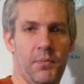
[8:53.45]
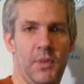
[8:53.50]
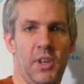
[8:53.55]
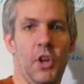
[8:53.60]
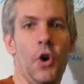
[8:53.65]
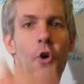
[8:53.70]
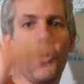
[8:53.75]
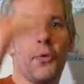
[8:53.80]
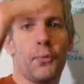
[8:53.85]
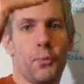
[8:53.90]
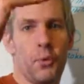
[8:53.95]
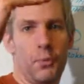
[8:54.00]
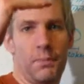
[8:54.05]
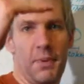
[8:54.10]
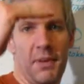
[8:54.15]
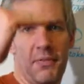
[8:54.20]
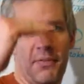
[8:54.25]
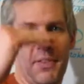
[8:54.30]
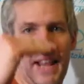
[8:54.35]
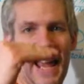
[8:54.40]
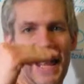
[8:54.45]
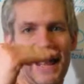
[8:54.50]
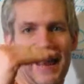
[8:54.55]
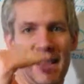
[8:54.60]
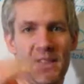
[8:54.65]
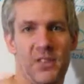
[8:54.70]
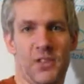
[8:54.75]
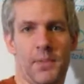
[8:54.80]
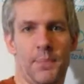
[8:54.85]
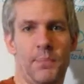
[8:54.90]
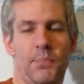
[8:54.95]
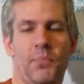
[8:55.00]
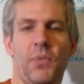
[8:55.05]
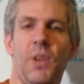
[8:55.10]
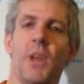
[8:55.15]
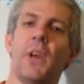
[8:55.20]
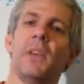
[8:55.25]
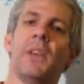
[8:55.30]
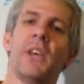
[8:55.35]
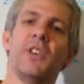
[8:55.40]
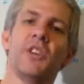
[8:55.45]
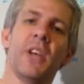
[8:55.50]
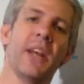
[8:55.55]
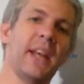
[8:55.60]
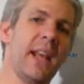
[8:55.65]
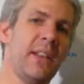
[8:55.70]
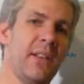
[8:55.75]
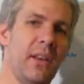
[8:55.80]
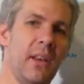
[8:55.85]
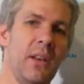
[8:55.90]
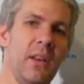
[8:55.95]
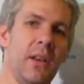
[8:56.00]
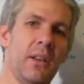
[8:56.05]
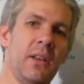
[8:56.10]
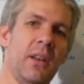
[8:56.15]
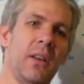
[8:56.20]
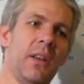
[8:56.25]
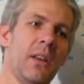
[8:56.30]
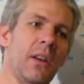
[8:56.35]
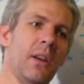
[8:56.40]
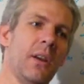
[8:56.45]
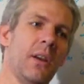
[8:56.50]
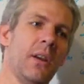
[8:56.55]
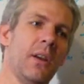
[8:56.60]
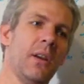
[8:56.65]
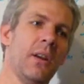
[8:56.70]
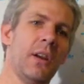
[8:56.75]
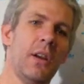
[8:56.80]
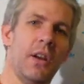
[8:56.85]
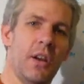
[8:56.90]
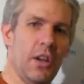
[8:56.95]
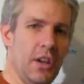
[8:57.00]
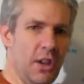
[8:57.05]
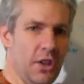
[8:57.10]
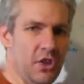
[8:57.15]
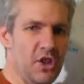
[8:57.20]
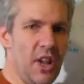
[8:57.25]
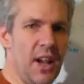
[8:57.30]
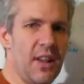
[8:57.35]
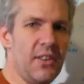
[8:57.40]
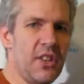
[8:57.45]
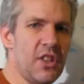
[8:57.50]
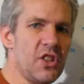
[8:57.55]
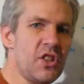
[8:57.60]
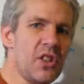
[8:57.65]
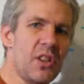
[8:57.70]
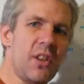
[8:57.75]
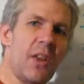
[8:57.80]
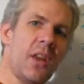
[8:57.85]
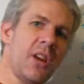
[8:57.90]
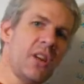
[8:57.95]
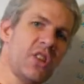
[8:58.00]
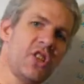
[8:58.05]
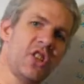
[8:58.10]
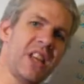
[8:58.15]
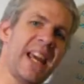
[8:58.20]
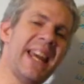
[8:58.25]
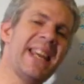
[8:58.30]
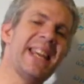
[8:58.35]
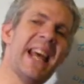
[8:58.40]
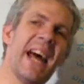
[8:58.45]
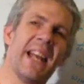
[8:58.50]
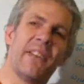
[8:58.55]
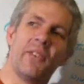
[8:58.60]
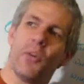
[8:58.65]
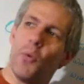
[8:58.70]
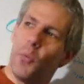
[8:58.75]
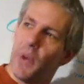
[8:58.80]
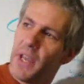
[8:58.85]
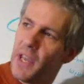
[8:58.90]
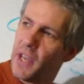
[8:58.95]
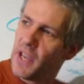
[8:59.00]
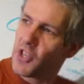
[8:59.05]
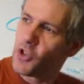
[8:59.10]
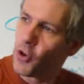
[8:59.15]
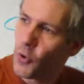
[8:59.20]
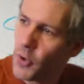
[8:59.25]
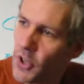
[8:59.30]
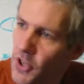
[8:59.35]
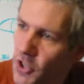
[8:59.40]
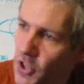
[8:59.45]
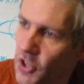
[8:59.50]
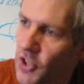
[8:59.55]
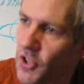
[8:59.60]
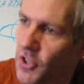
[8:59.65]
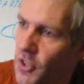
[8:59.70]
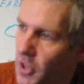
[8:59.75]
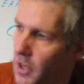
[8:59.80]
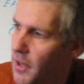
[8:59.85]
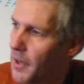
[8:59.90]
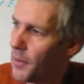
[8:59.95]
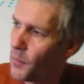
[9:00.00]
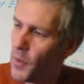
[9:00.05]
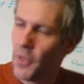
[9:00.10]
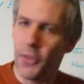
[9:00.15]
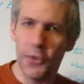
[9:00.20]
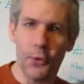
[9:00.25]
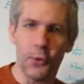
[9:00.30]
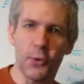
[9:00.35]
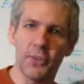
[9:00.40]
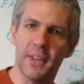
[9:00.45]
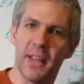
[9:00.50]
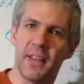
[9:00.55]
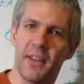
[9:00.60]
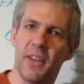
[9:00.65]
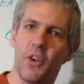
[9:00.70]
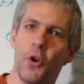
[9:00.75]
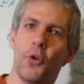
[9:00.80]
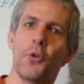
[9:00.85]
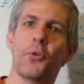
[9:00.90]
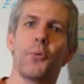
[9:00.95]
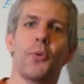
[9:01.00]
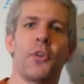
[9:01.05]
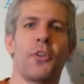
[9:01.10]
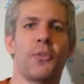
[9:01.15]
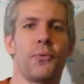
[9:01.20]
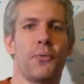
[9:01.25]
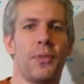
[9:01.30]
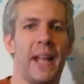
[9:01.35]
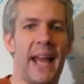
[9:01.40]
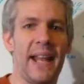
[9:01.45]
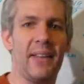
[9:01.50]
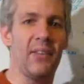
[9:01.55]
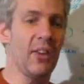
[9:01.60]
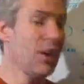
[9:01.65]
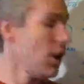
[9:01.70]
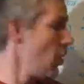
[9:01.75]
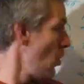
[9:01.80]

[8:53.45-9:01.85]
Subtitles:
The Earth would be flattened. They say that the scientists say that we as Christians we thought that the Earth was flat.